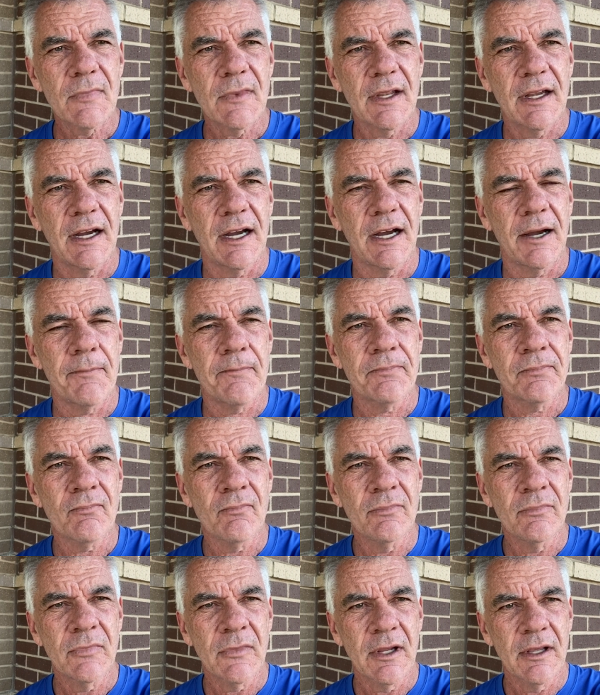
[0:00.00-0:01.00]
Um,
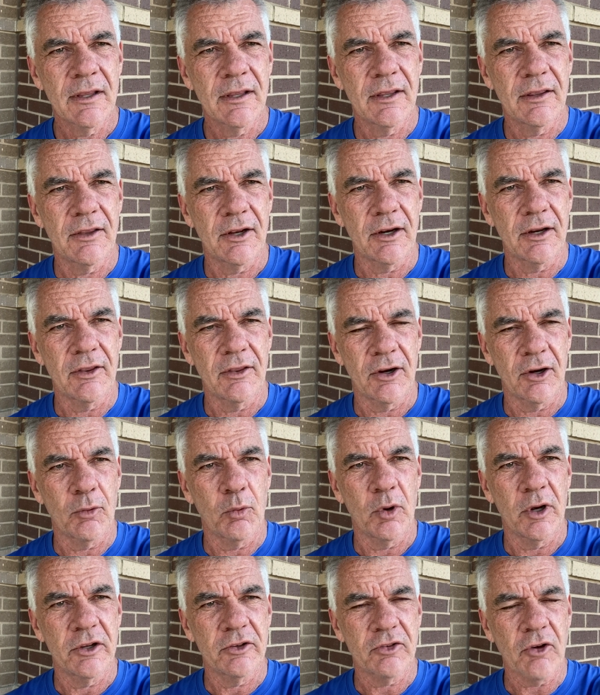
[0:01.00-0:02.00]
there, there
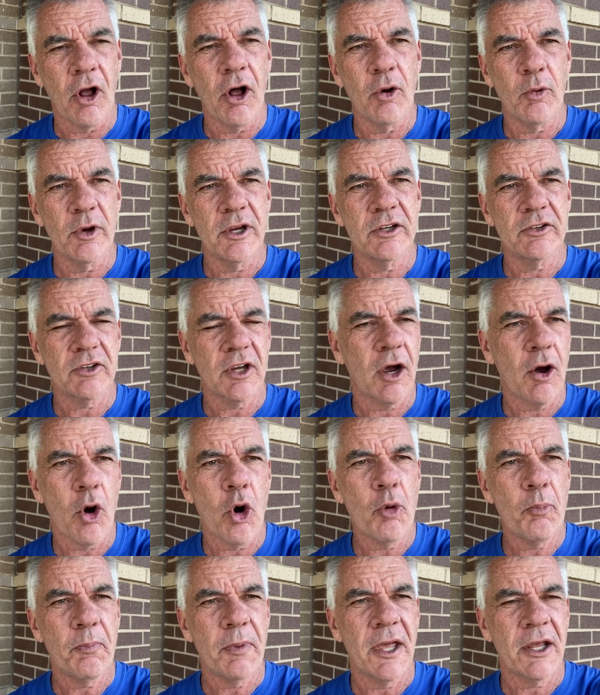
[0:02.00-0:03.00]
was always a
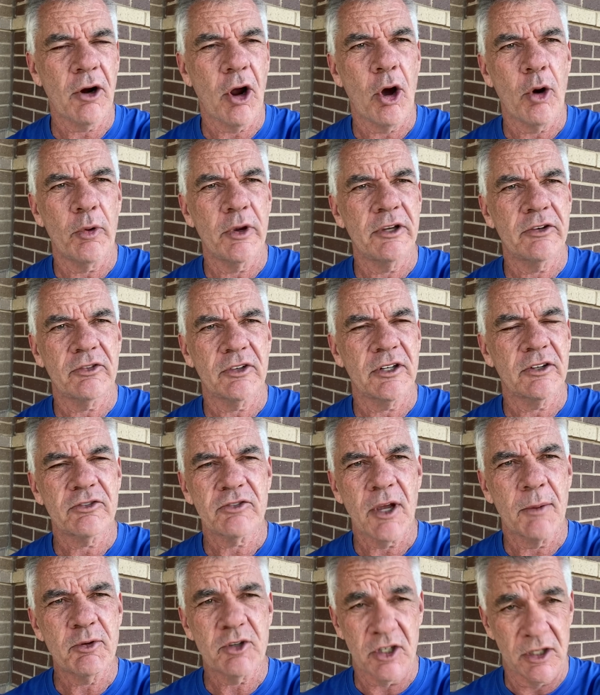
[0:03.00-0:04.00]
hope and always an
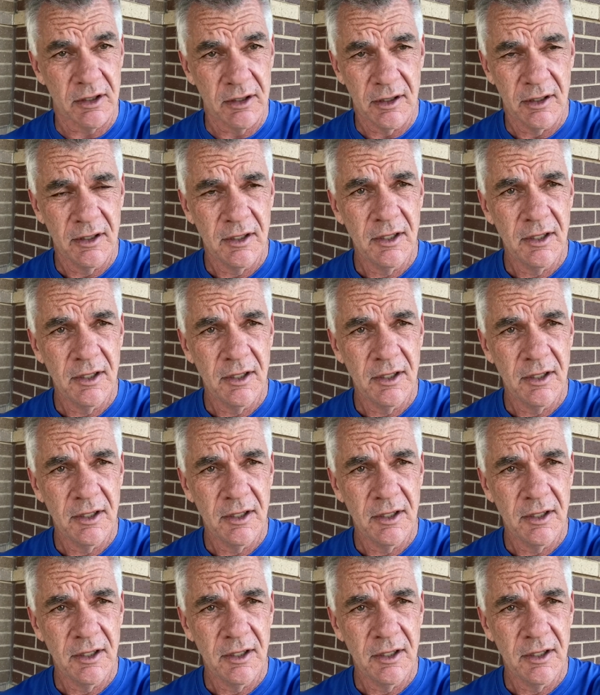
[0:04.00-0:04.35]
assumption,